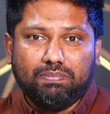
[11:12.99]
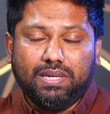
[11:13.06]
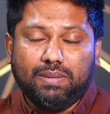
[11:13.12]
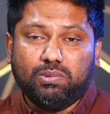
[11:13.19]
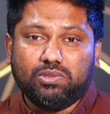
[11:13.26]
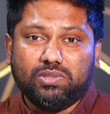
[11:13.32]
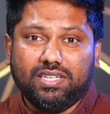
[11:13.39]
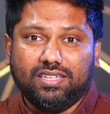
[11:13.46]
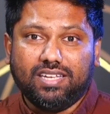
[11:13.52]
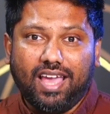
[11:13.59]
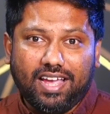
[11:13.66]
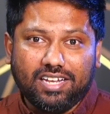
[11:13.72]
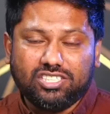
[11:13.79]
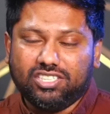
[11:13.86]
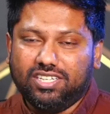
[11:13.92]
people to
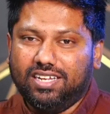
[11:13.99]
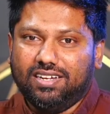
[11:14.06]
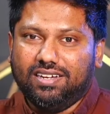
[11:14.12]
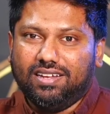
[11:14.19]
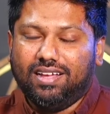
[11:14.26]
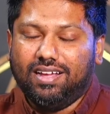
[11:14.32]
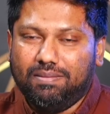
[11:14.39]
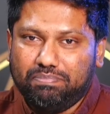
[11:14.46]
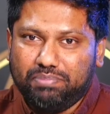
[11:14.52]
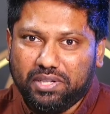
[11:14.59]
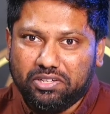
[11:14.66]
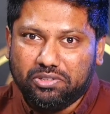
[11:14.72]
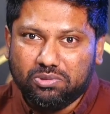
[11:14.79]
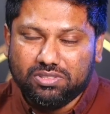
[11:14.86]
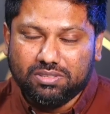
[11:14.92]
engage in
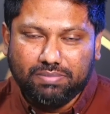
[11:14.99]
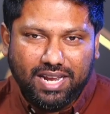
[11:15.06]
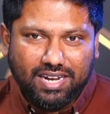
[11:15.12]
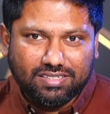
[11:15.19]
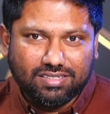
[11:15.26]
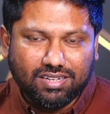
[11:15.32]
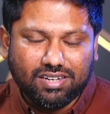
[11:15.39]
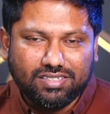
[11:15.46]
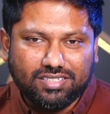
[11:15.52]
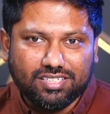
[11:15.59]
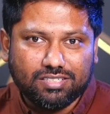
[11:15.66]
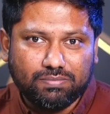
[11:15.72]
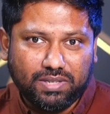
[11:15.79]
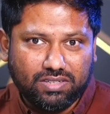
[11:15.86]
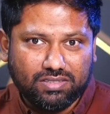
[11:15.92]
political debates and
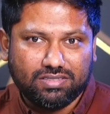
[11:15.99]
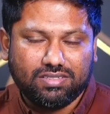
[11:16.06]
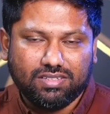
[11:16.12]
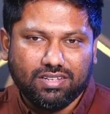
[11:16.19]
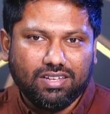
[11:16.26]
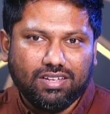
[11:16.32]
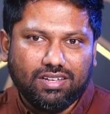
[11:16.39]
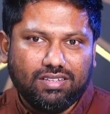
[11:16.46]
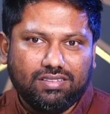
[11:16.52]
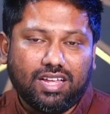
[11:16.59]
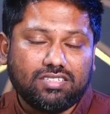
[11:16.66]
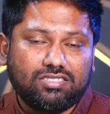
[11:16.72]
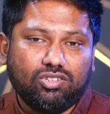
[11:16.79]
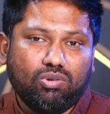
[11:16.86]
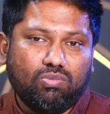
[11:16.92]
ideas, because
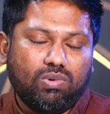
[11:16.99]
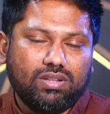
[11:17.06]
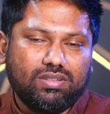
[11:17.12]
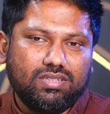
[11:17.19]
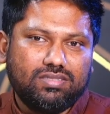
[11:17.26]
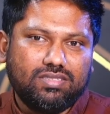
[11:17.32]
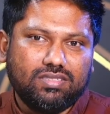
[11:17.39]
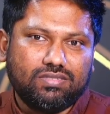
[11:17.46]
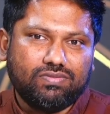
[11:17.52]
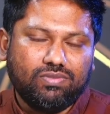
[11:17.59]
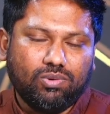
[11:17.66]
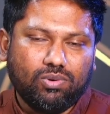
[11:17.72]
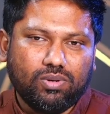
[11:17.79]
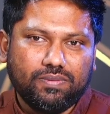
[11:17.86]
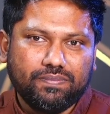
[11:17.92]
that's not what this is
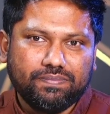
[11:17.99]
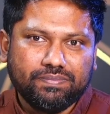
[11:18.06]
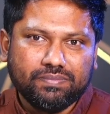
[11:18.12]
for.